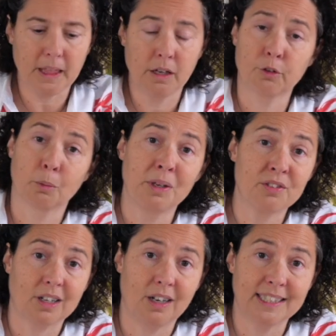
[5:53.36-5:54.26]
So
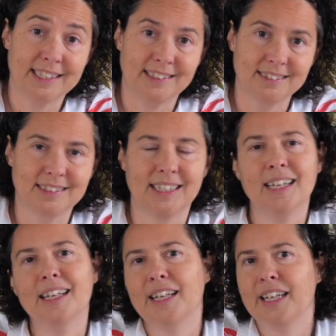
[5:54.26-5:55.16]
Mr. Reichelt,
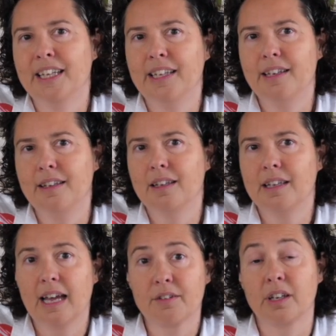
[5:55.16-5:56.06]
he
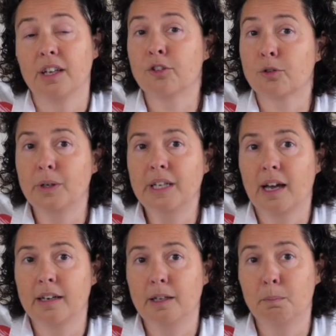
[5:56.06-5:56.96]
has a history,
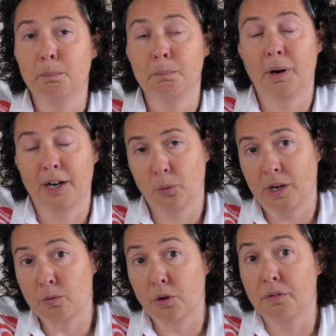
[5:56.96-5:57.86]
and he, by the way,
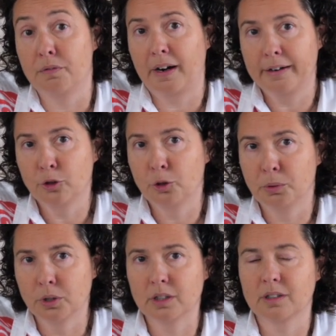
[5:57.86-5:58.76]
wrote a very good
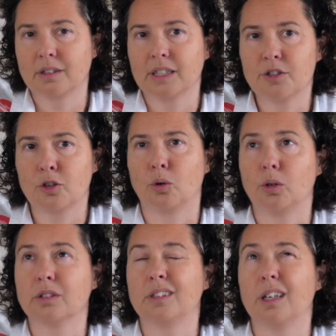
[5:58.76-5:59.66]
book. It's
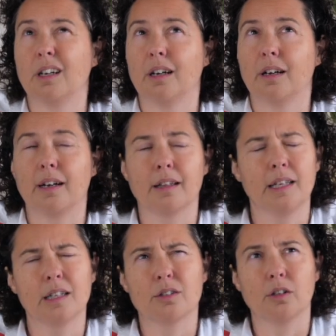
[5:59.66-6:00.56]
called I
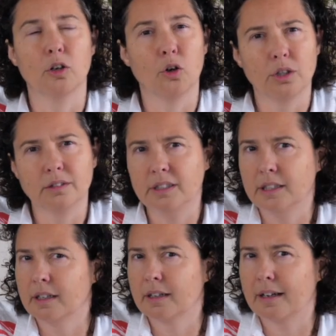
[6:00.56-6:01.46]
think it's the Loyalty
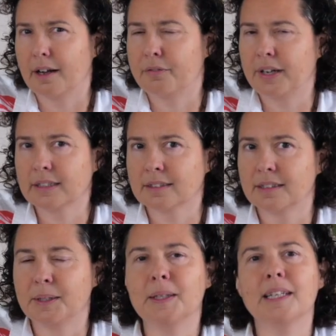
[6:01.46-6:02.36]
Effect,
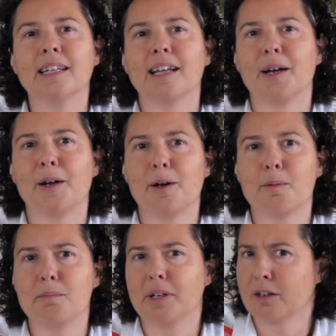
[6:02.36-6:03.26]

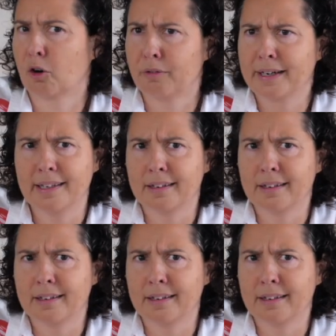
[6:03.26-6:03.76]
already in